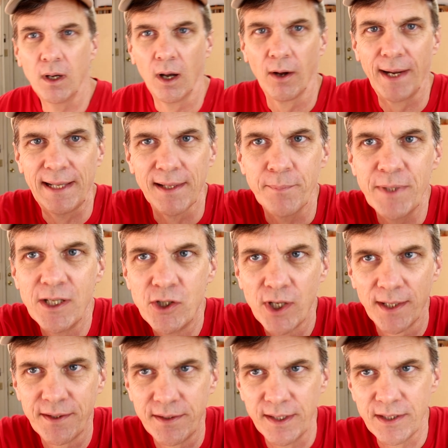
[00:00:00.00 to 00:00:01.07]
Okay, let me
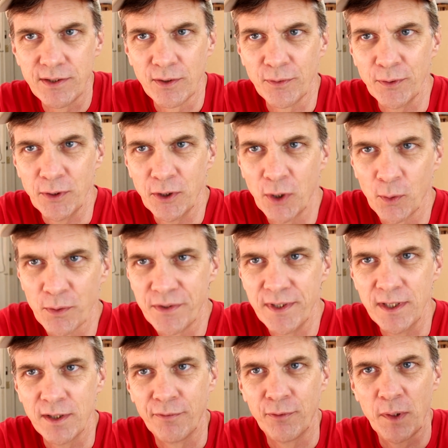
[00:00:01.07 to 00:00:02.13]
adjust this so you don't
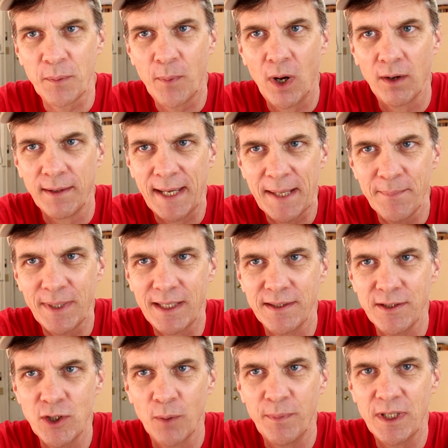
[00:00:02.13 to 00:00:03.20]
see the football game, because
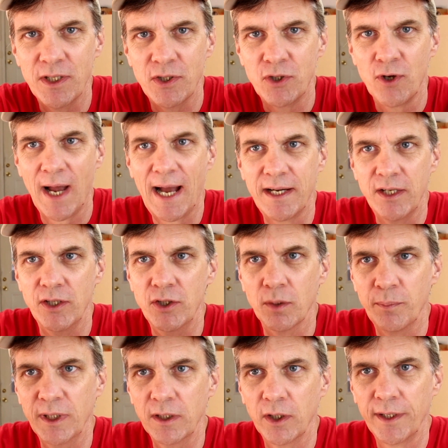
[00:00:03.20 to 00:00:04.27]
then you'll be distracted.
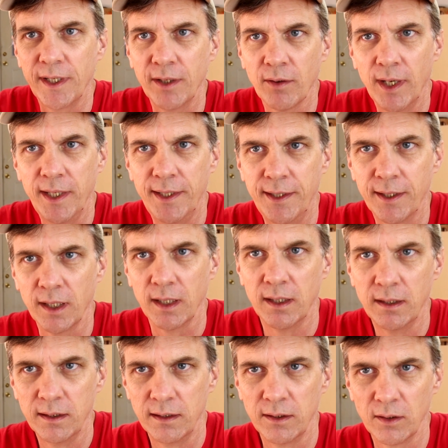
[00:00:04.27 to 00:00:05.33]
You'll be looking right here
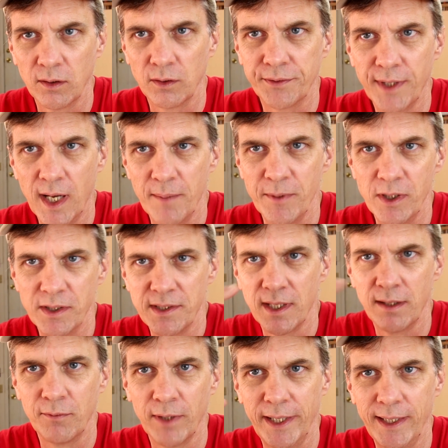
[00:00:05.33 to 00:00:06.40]
the whole time
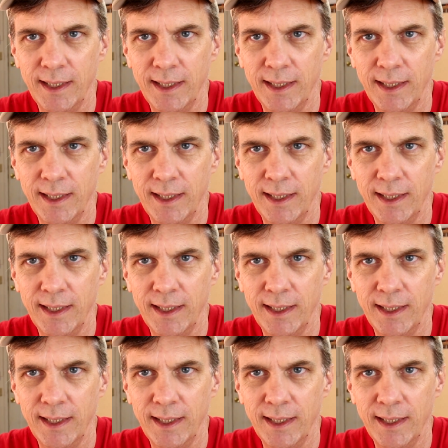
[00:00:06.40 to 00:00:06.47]
instead of right